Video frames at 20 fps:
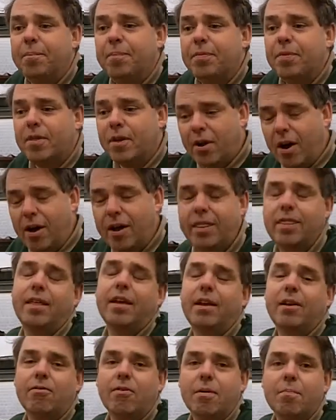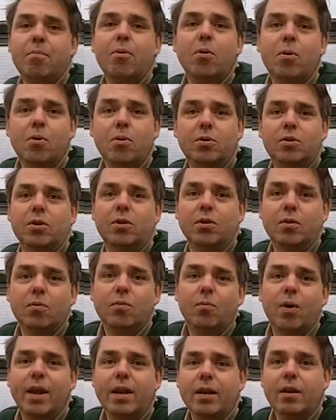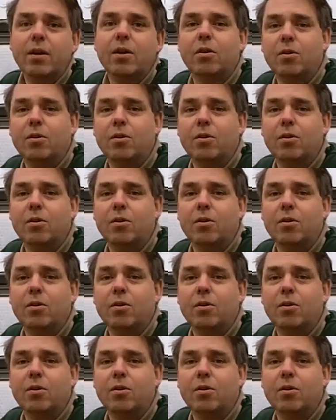that I think are important when